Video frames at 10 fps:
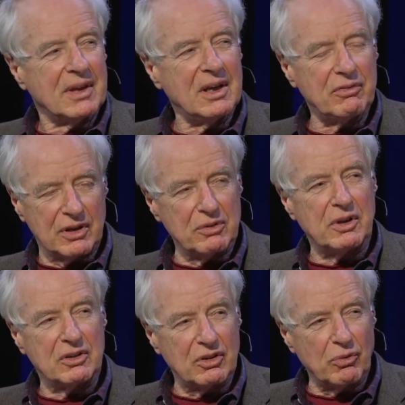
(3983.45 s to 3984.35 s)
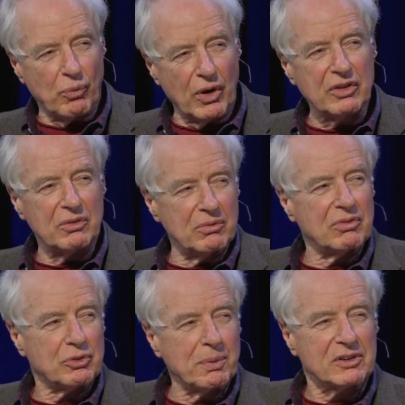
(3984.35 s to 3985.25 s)
Even in one
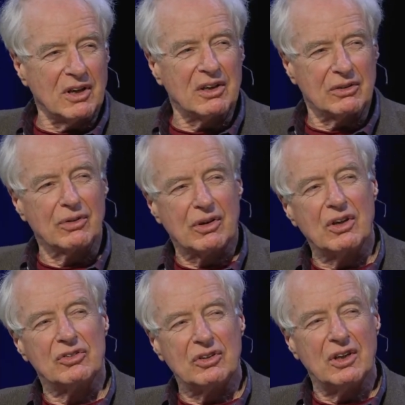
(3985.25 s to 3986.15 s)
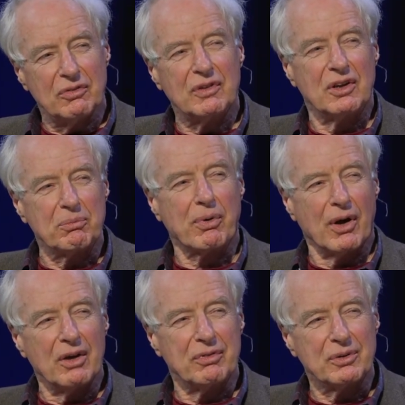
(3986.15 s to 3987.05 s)
spectacular case, even in
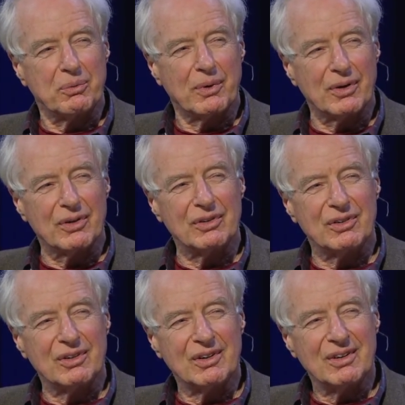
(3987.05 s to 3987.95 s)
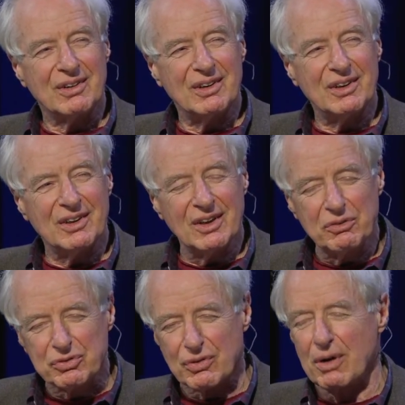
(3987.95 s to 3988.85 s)
private, where an
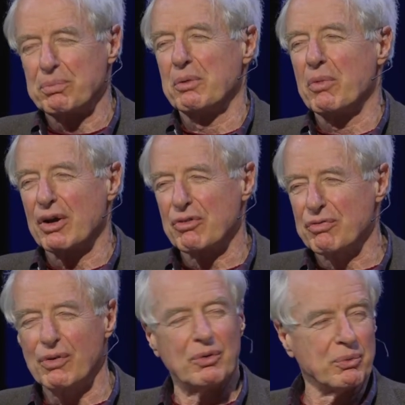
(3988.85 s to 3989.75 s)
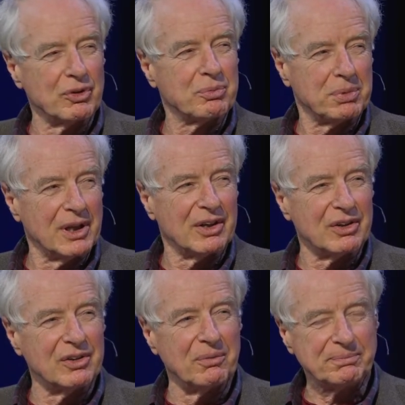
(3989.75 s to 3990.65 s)
eavesdropping microphone was
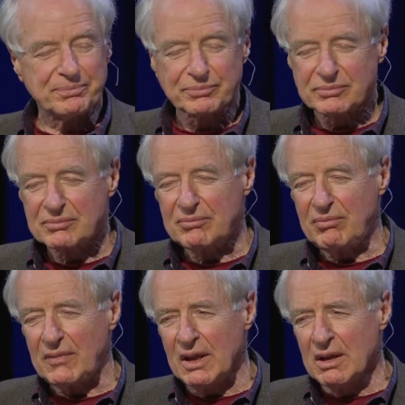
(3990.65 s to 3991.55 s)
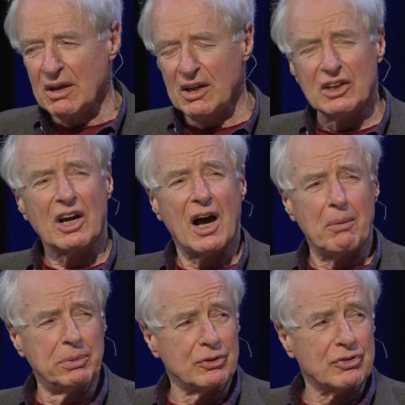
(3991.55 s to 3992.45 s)
planted in a
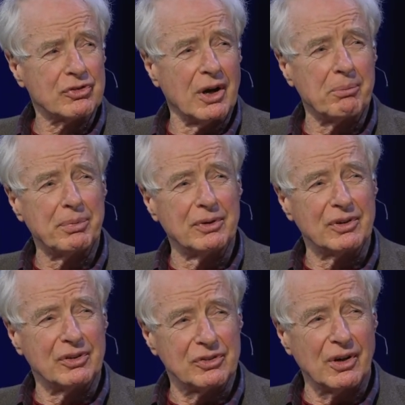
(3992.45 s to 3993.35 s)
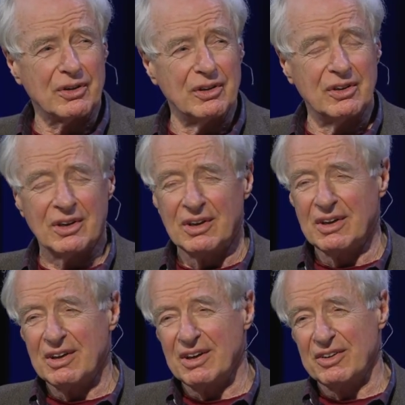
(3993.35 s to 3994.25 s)
cobbler's shop in Kentucky,
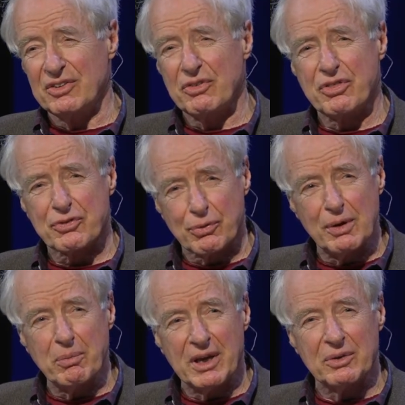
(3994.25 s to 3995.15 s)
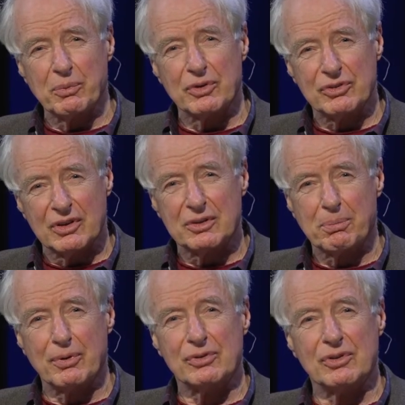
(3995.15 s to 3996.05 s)
and three men were sent to
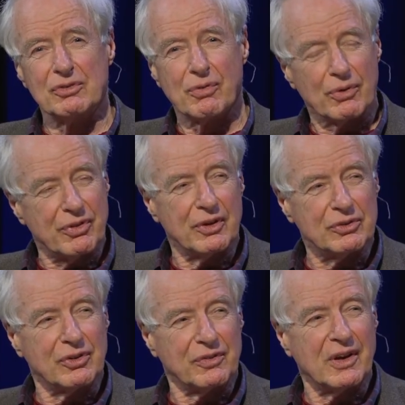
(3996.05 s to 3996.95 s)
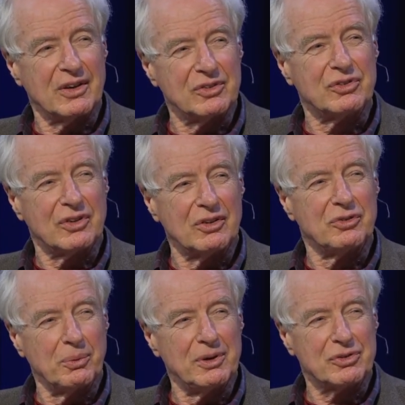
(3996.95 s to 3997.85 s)
prison for things that they had said
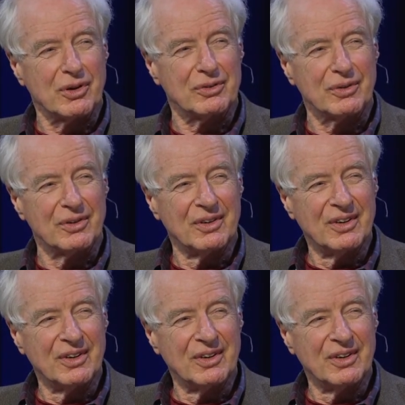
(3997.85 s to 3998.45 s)
to each other